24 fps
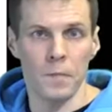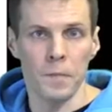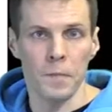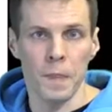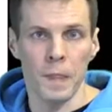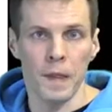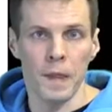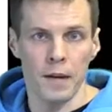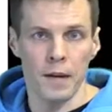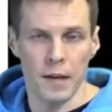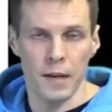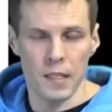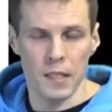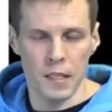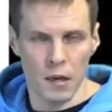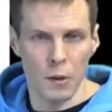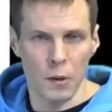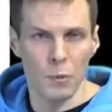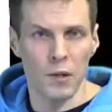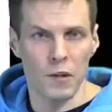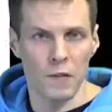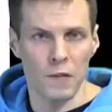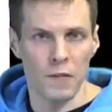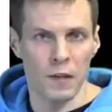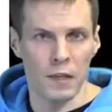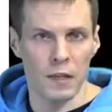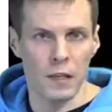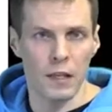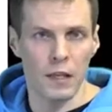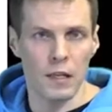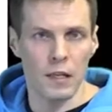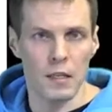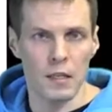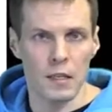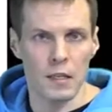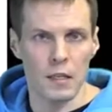descriptive fit
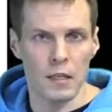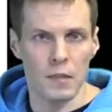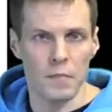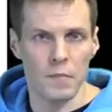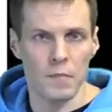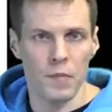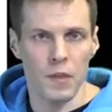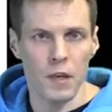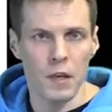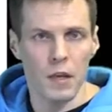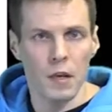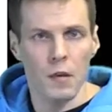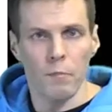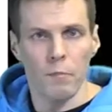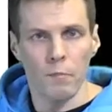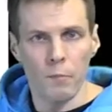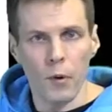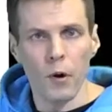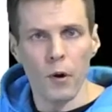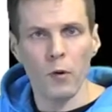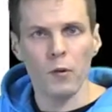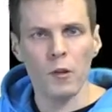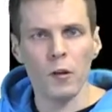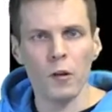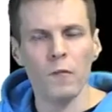indices. Both